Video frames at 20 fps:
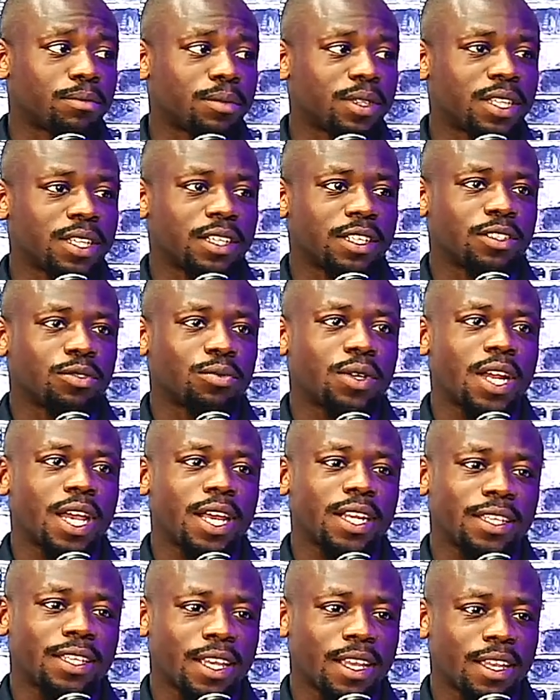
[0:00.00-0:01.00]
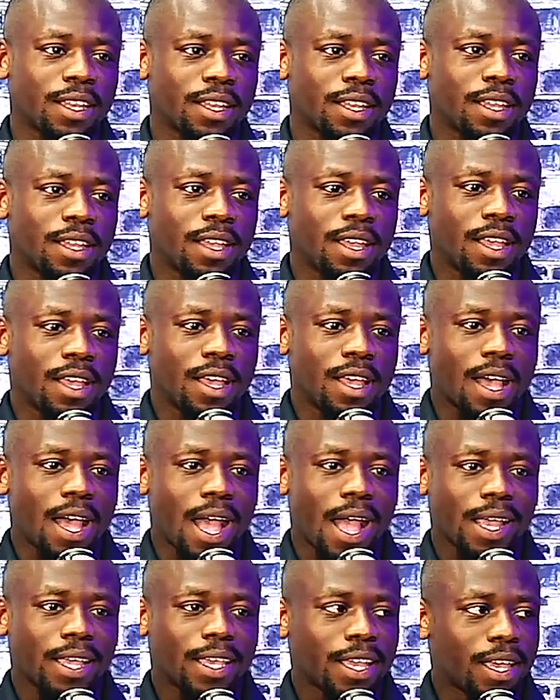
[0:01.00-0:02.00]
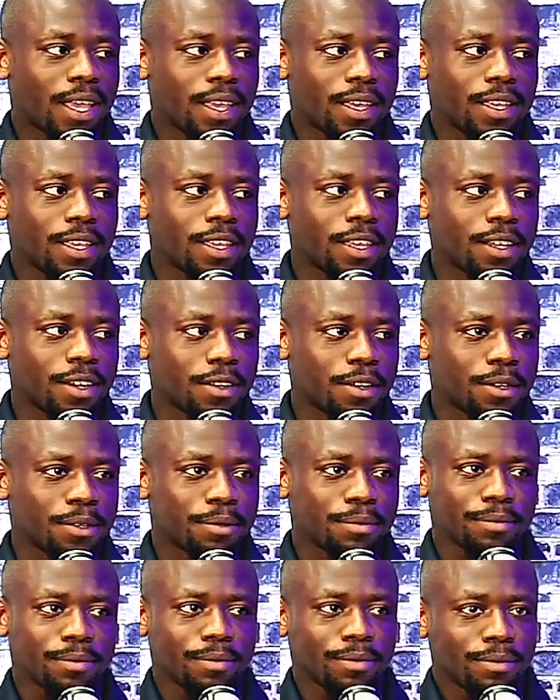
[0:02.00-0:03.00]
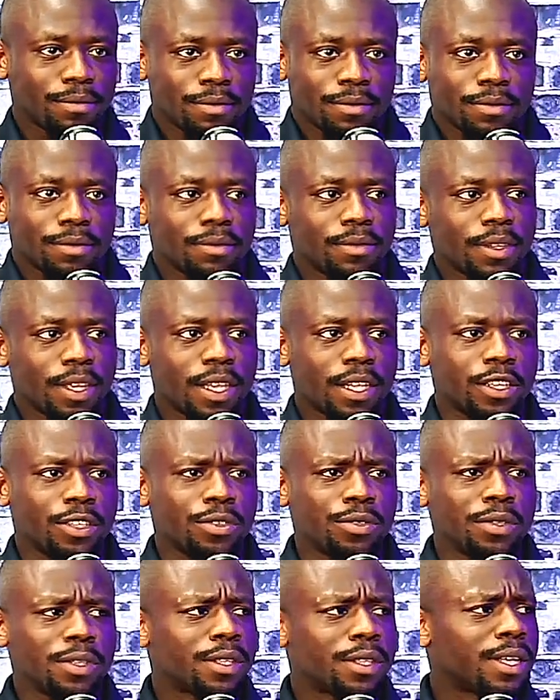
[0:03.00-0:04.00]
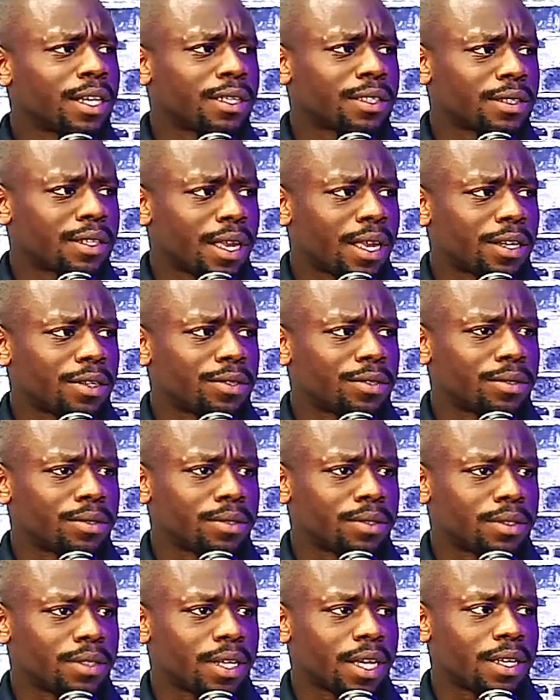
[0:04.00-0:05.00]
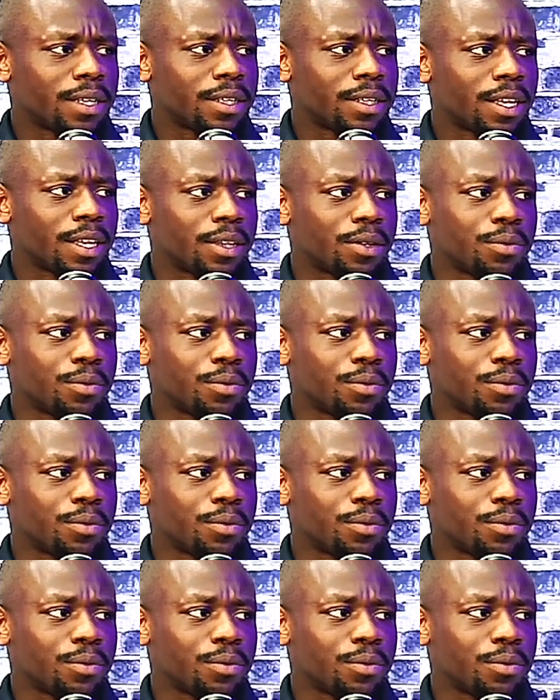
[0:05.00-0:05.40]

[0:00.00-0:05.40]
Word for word: Because without that, I can't get up and do the things that I do day to day.